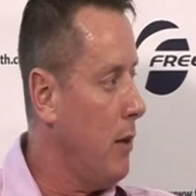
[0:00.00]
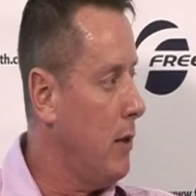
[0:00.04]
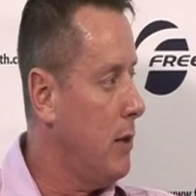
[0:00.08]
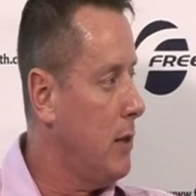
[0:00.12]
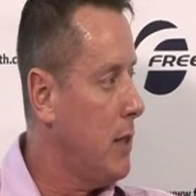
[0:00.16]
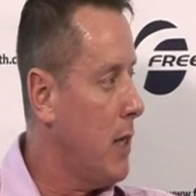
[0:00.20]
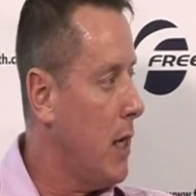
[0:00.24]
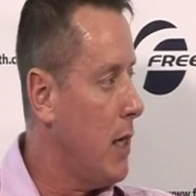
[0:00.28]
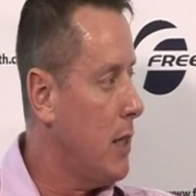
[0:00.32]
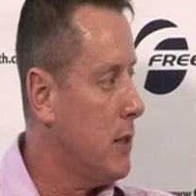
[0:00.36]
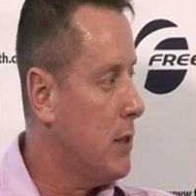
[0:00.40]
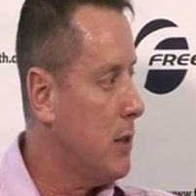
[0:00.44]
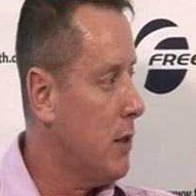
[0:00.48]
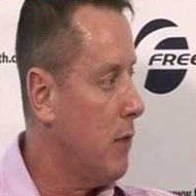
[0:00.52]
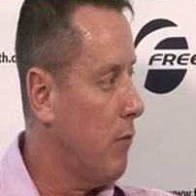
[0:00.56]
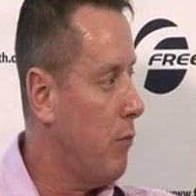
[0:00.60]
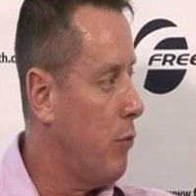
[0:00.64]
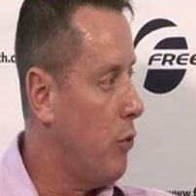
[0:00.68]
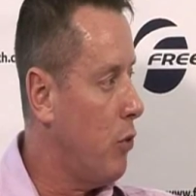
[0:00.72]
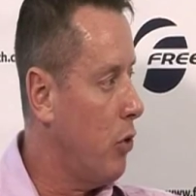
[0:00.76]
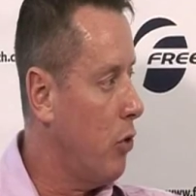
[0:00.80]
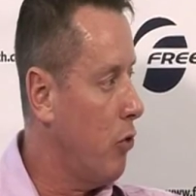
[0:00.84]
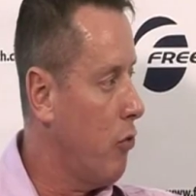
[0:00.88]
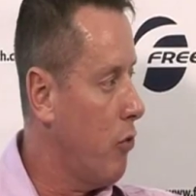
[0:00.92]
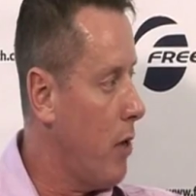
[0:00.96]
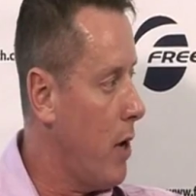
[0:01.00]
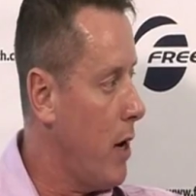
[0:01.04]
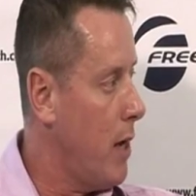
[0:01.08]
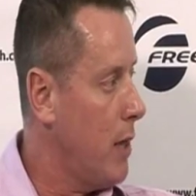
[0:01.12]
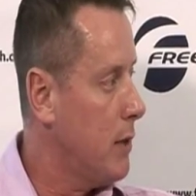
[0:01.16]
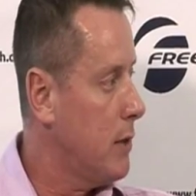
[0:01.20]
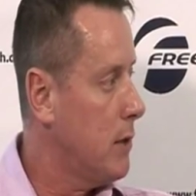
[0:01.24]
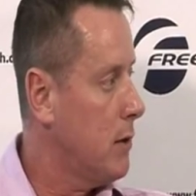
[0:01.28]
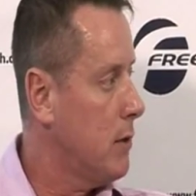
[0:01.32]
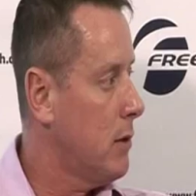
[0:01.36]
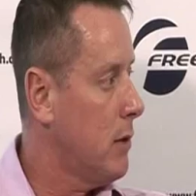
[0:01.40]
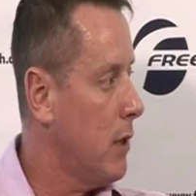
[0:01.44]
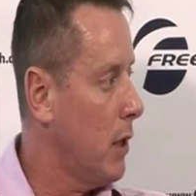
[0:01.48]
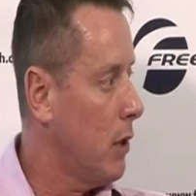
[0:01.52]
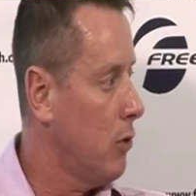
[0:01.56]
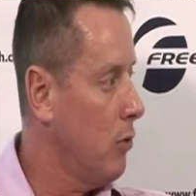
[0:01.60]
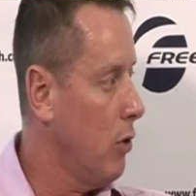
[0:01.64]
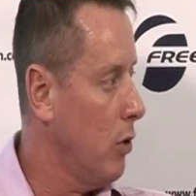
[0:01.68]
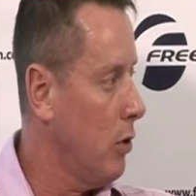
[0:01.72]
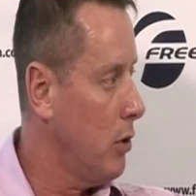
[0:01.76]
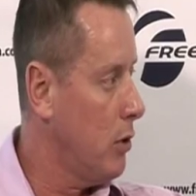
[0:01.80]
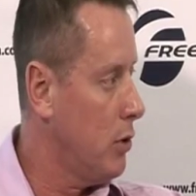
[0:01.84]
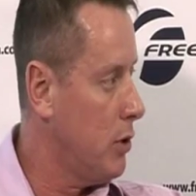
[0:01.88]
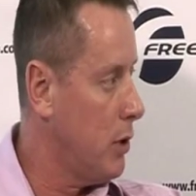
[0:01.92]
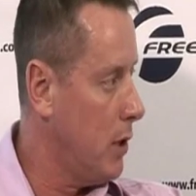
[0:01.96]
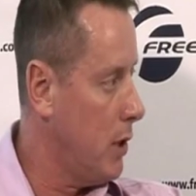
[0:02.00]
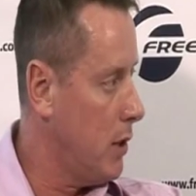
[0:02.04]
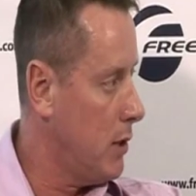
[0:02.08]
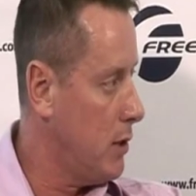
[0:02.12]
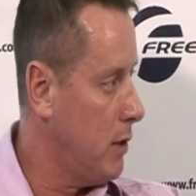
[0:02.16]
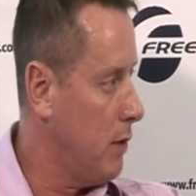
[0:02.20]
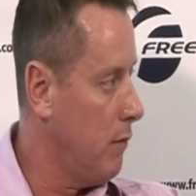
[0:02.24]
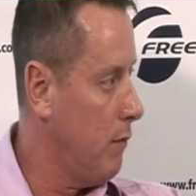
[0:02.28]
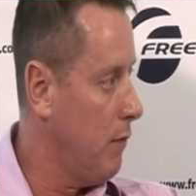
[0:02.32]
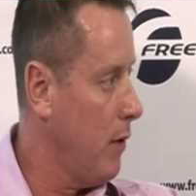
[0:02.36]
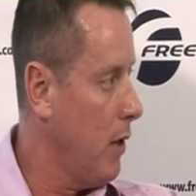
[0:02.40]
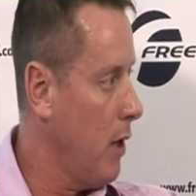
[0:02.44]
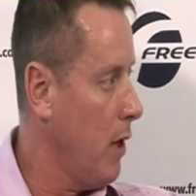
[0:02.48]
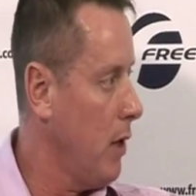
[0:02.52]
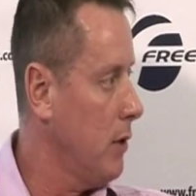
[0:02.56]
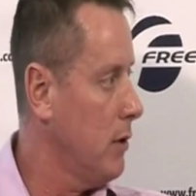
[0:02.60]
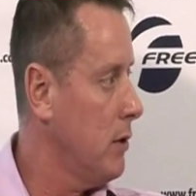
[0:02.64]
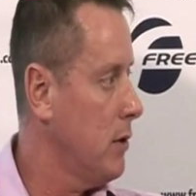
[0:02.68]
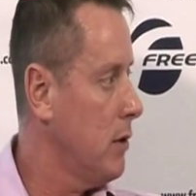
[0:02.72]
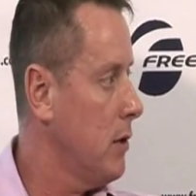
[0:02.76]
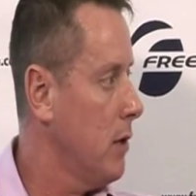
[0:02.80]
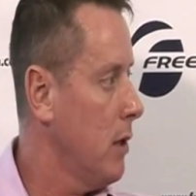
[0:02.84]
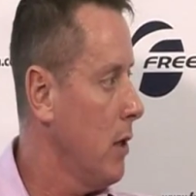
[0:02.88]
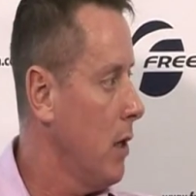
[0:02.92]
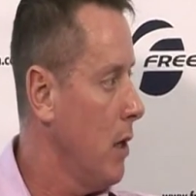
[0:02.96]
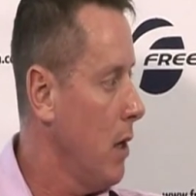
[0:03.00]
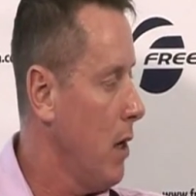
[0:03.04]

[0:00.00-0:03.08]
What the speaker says: tests have progressed, technology has advanced,